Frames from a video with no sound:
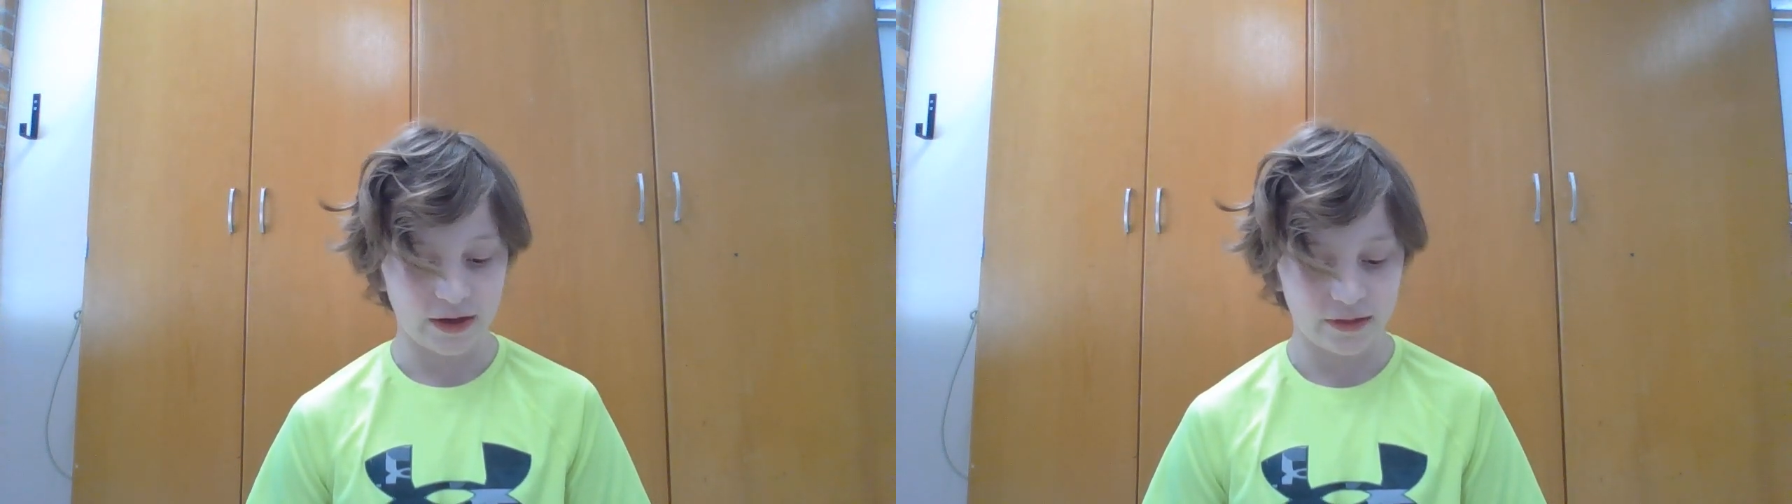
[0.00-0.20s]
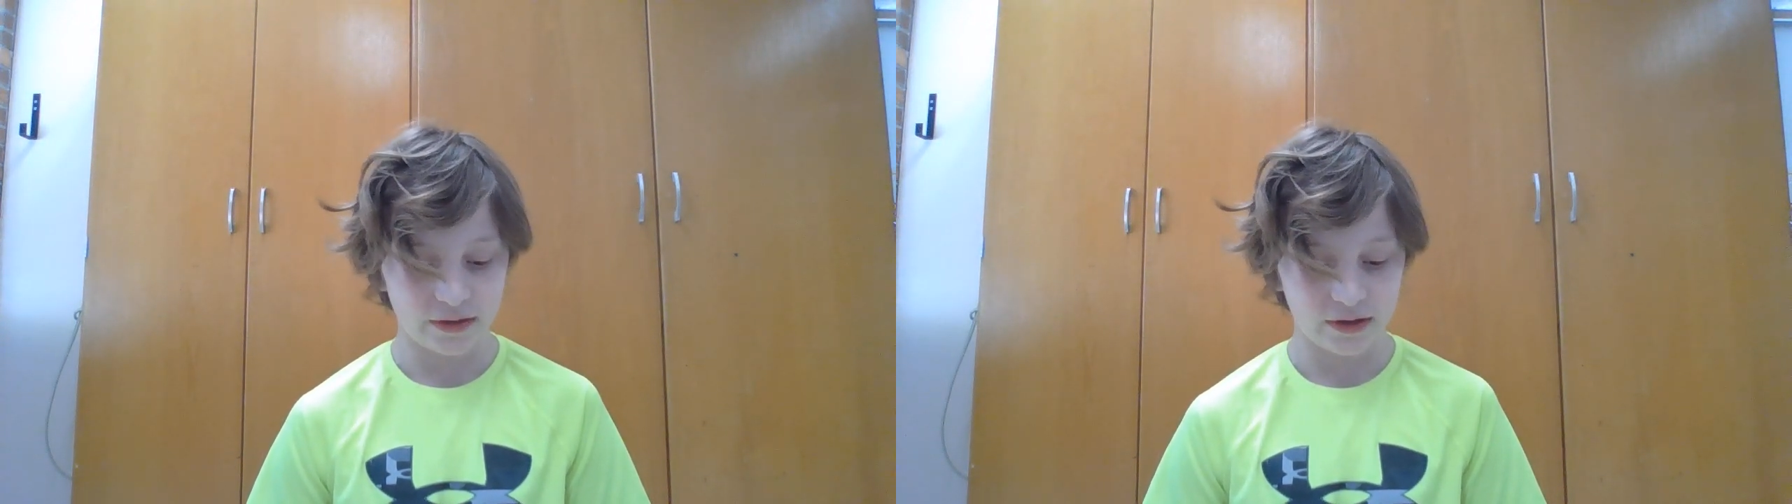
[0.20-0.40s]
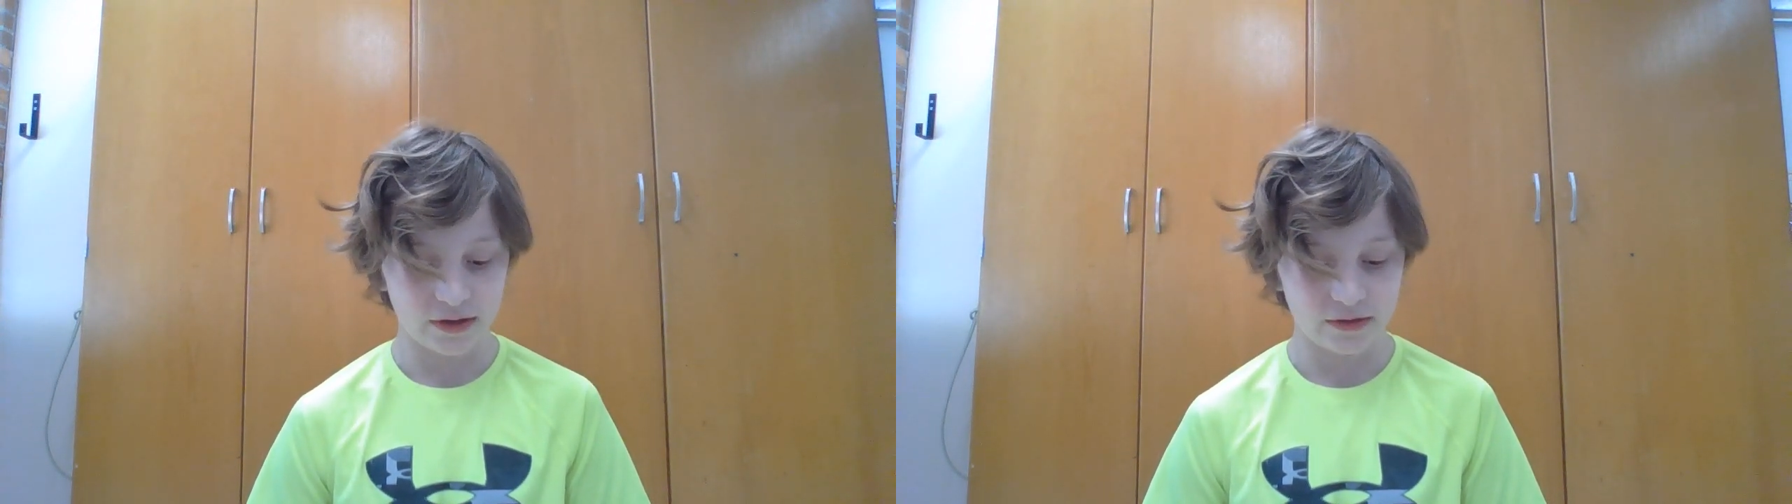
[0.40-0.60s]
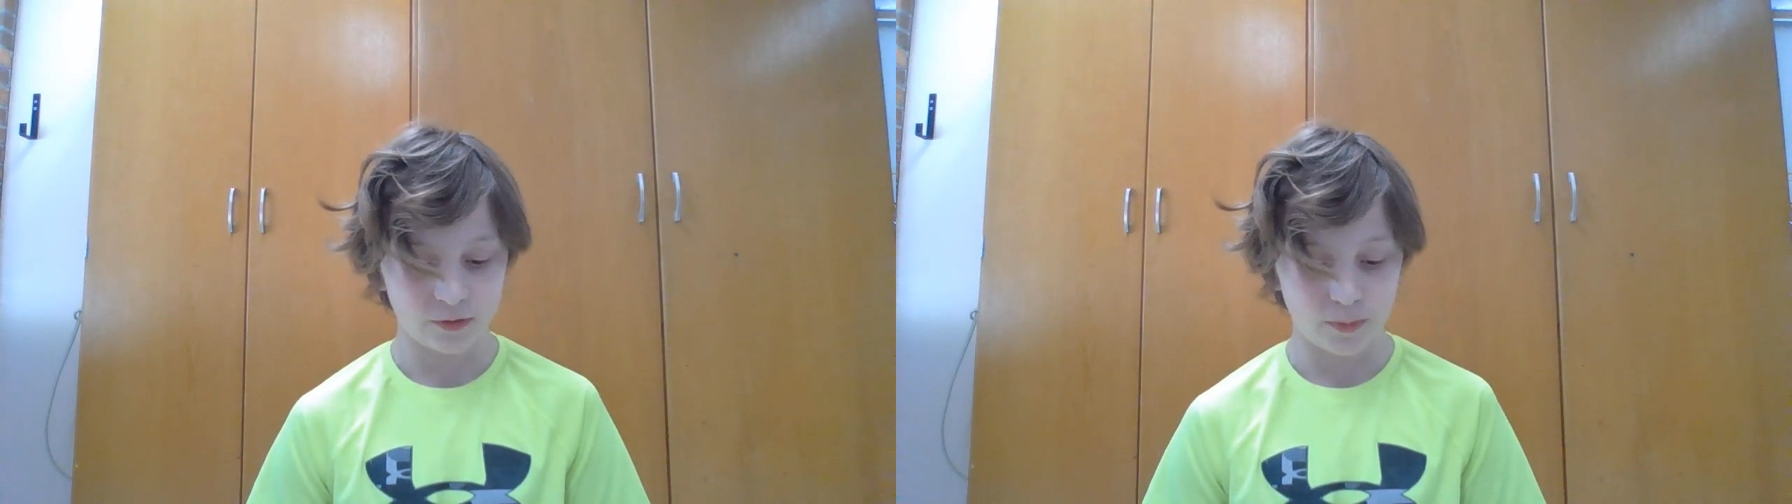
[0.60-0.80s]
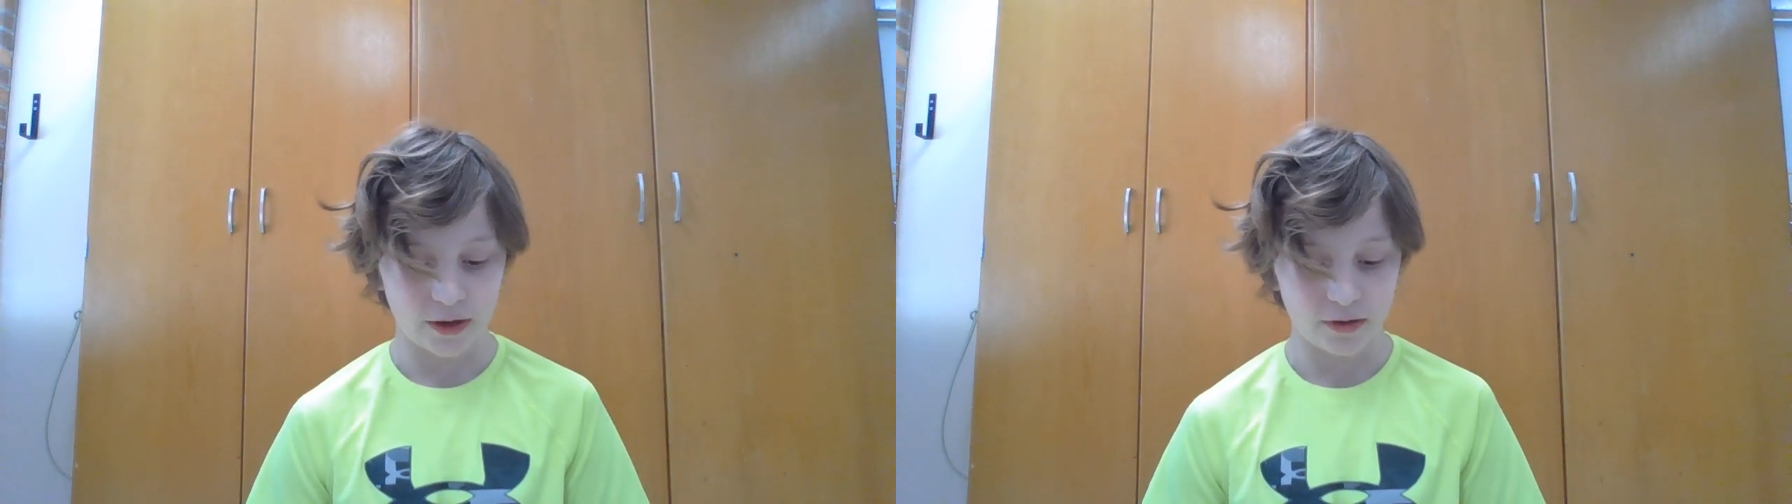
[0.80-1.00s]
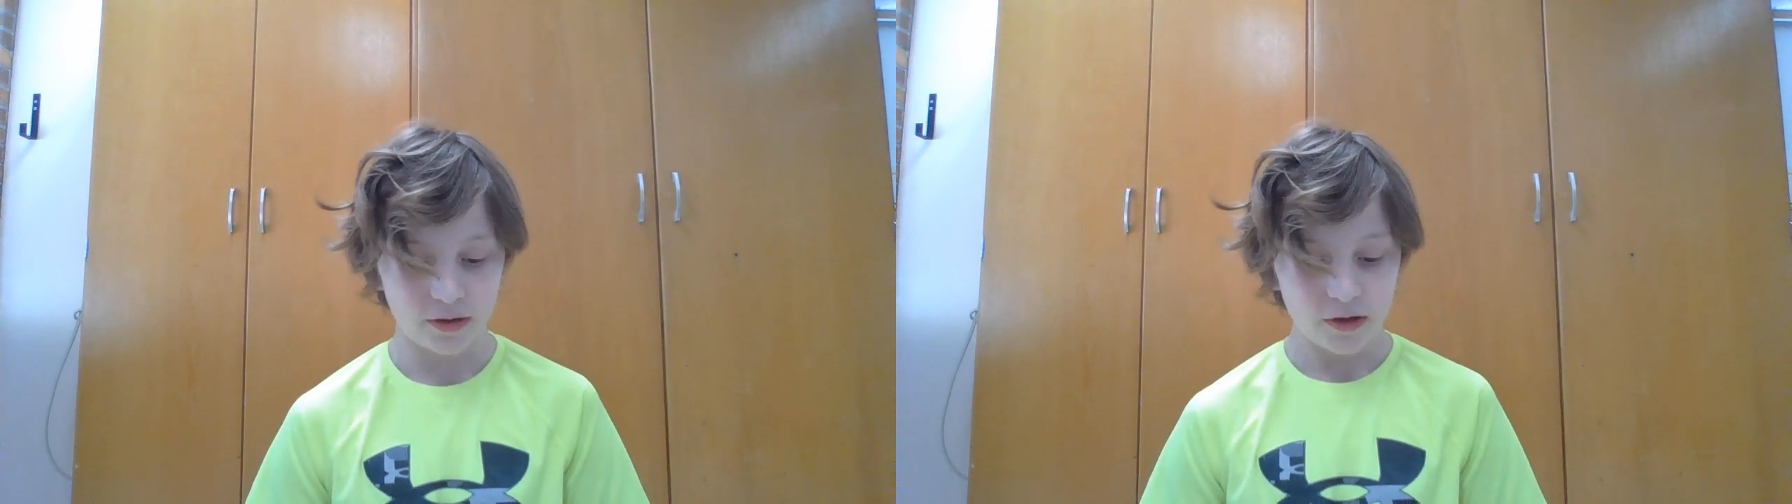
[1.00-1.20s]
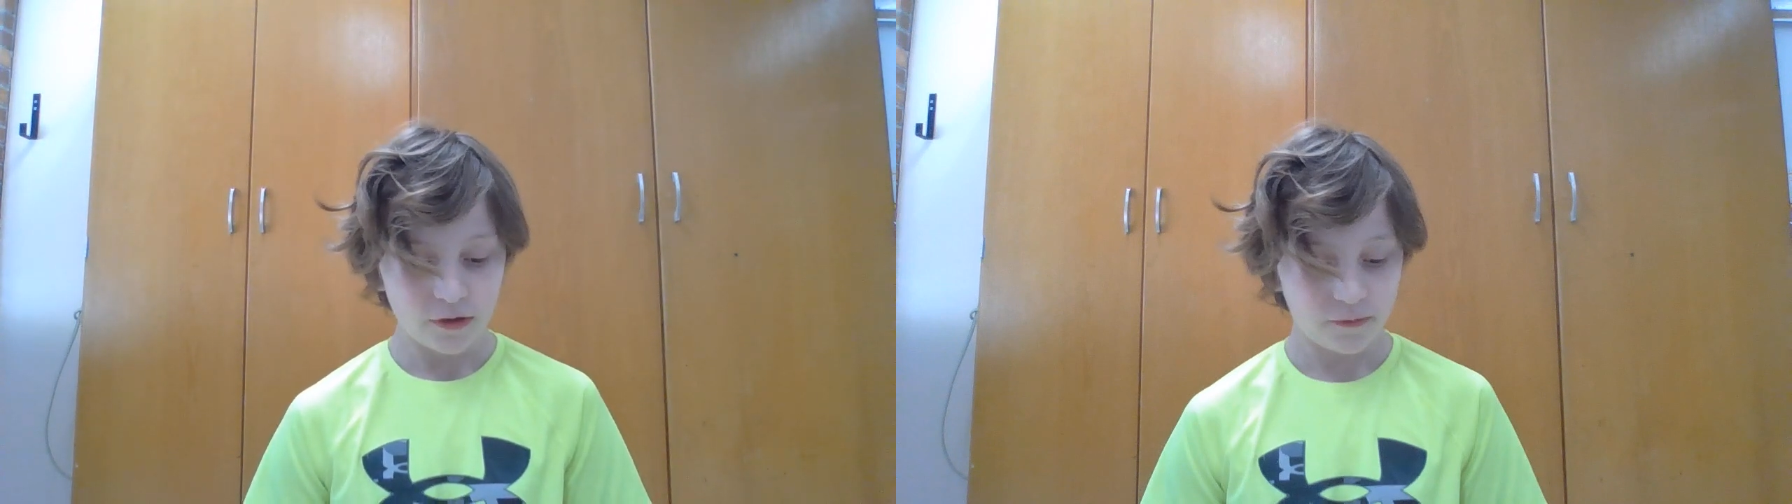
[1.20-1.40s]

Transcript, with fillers: I think it's better